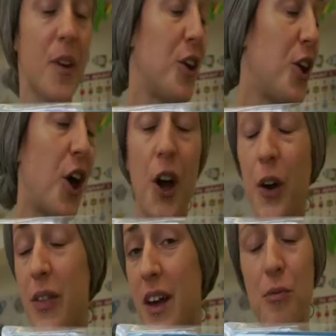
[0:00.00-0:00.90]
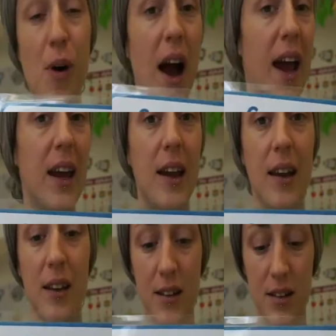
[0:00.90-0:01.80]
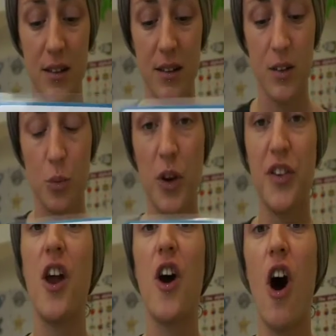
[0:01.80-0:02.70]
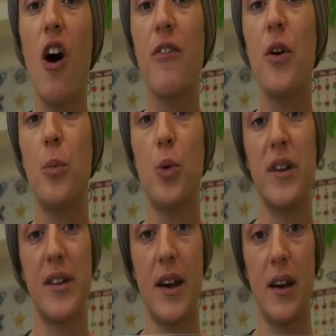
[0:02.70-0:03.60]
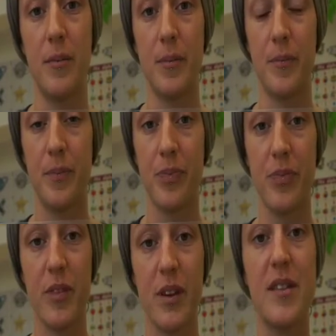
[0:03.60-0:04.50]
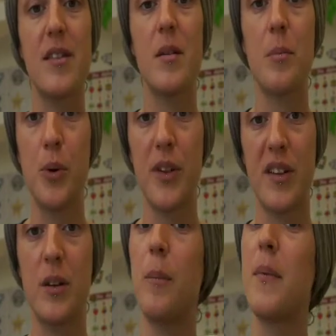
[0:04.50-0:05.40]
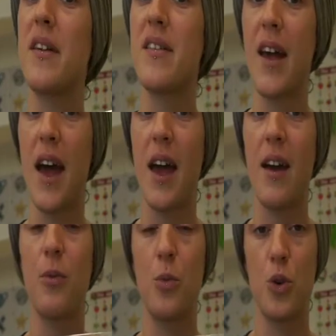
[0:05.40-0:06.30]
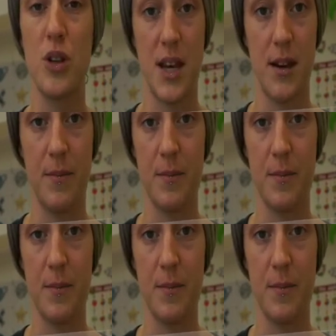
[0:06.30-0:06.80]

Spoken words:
No, that's right. We turn off the water. This is important, we must save water.